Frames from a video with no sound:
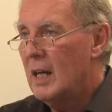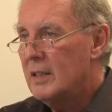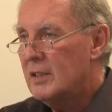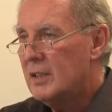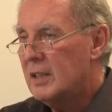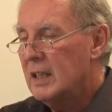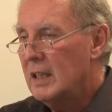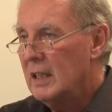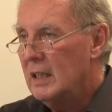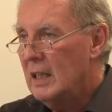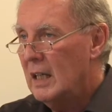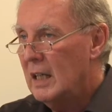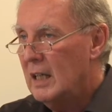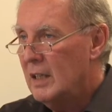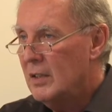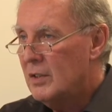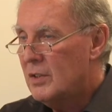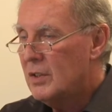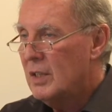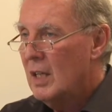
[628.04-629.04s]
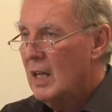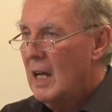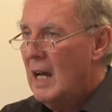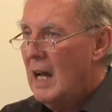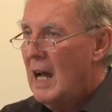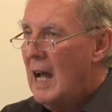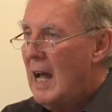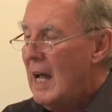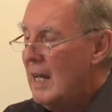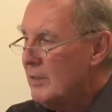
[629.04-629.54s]
I see is
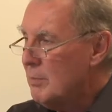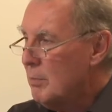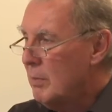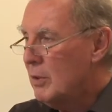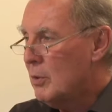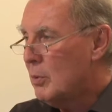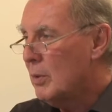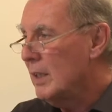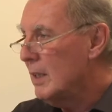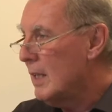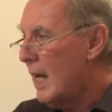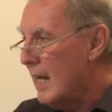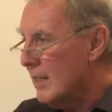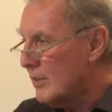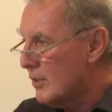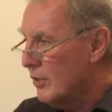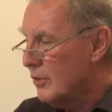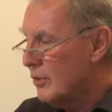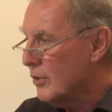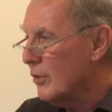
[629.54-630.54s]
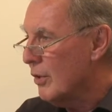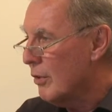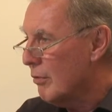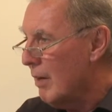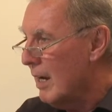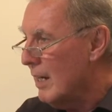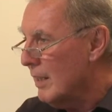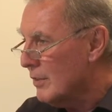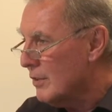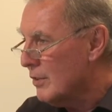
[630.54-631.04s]
between hazards and
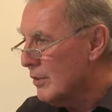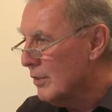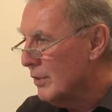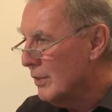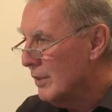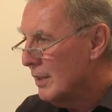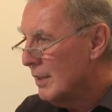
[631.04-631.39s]
threats.